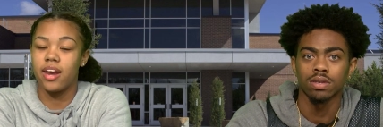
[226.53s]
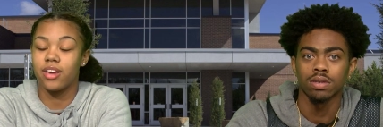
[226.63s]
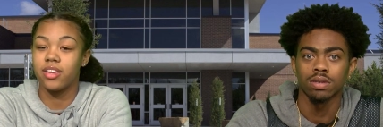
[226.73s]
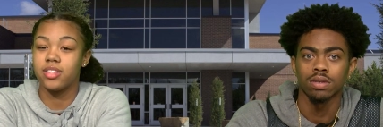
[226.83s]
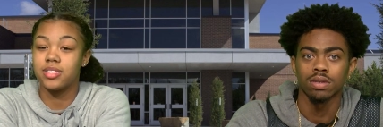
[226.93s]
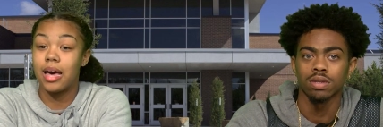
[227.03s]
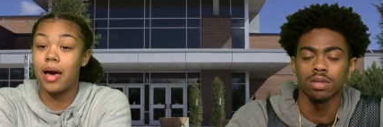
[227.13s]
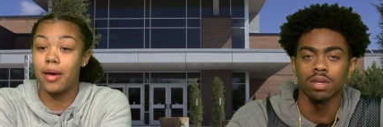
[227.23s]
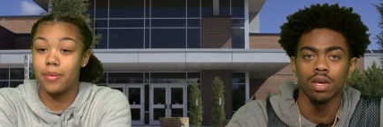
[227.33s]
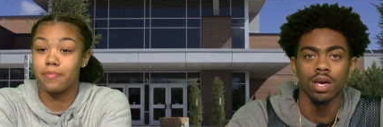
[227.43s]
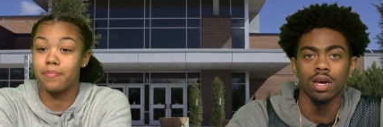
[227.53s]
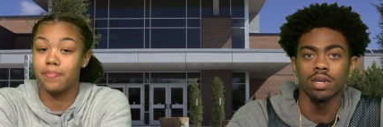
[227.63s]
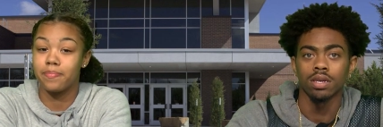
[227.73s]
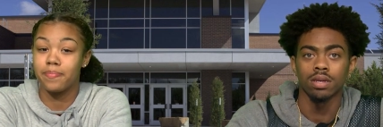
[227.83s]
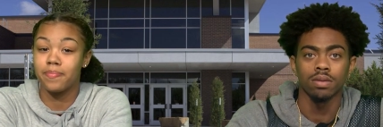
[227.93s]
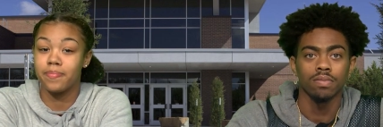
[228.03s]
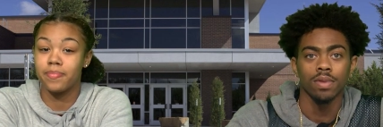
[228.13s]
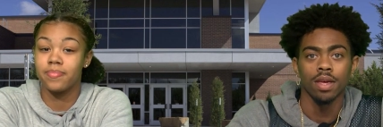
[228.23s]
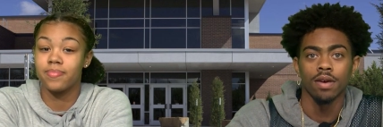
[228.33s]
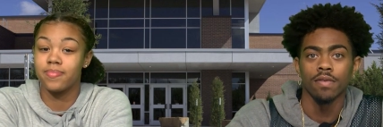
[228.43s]
Speaker 1: had a good time.
Speaker 2: I did.
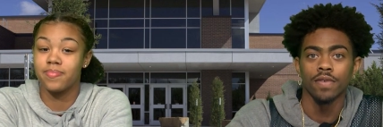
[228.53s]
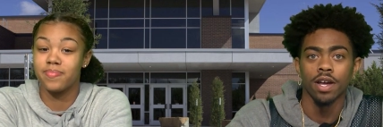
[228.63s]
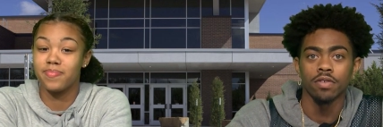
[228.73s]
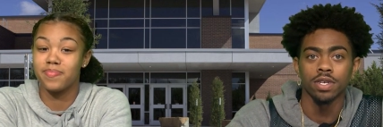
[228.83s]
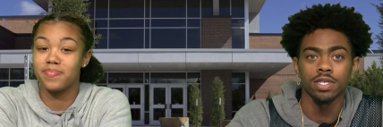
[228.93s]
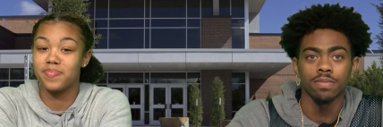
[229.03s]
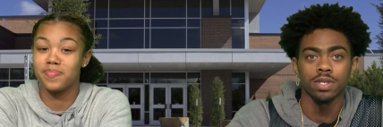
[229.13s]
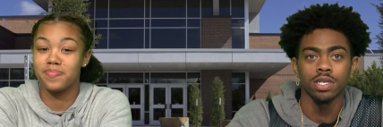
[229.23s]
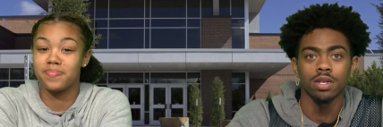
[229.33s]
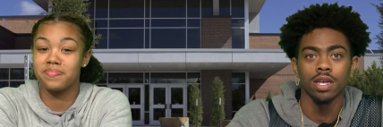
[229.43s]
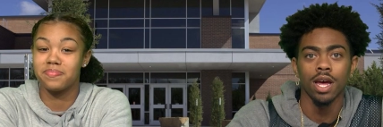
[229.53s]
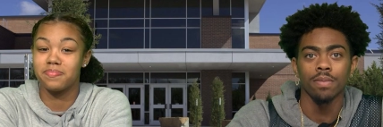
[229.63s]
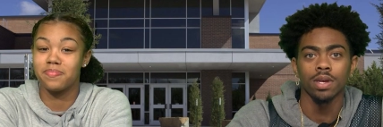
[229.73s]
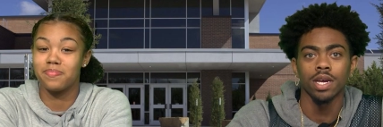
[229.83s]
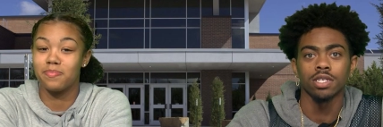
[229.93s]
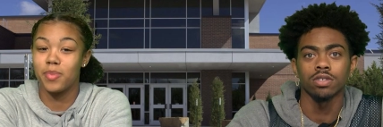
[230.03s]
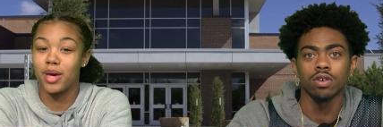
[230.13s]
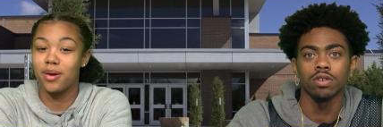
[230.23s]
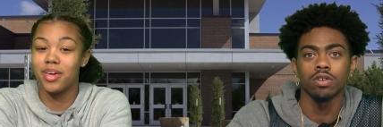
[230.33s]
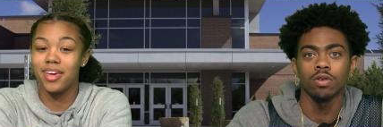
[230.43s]
Final exemption applications
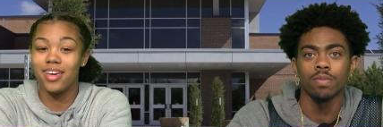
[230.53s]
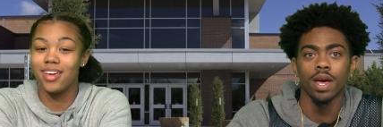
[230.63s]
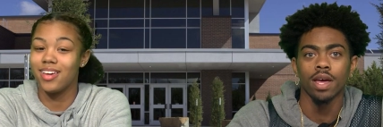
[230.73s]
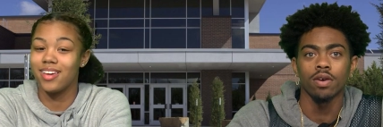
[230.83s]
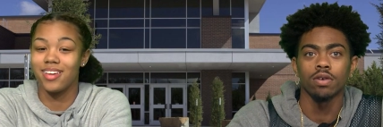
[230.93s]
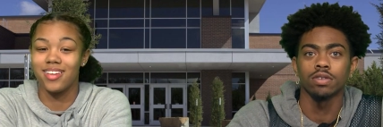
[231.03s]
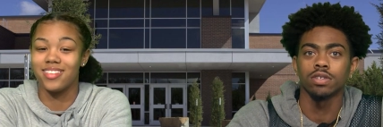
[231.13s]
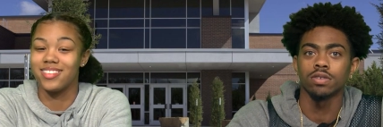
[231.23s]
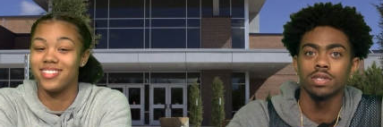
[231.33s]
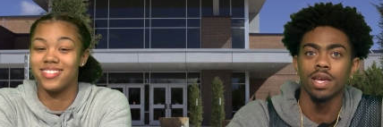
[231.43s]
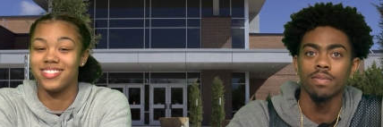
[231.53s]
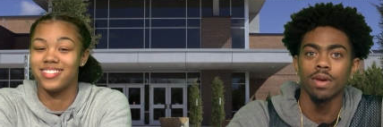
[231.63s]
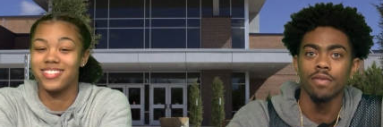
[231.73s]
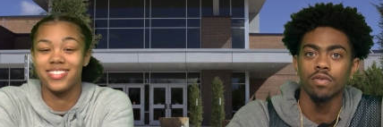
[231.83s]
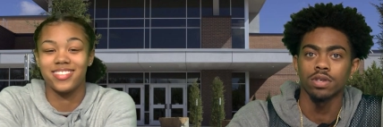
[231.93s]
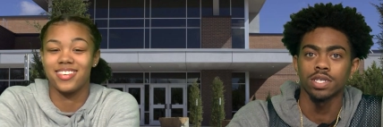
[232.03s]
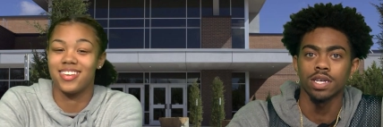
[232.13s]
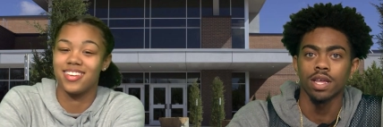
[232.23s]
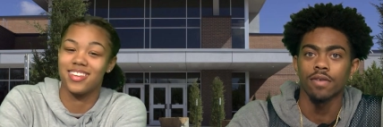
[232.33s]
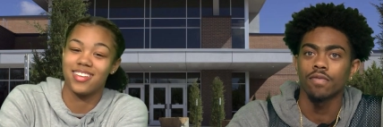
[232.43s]
are due back on Tuesday, May
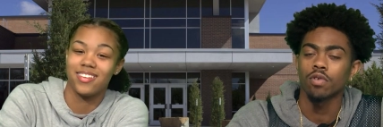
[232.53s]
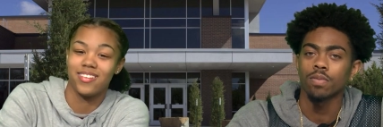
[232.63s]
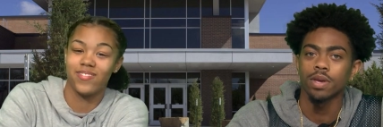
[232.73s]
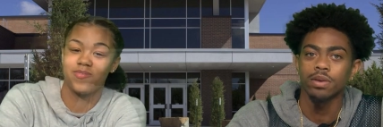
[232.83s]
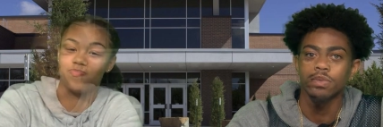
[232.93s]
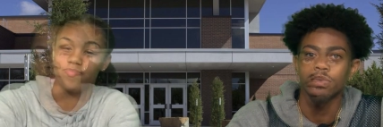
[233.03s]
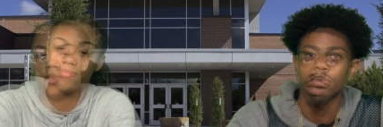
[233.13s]
14th at 4 p.m.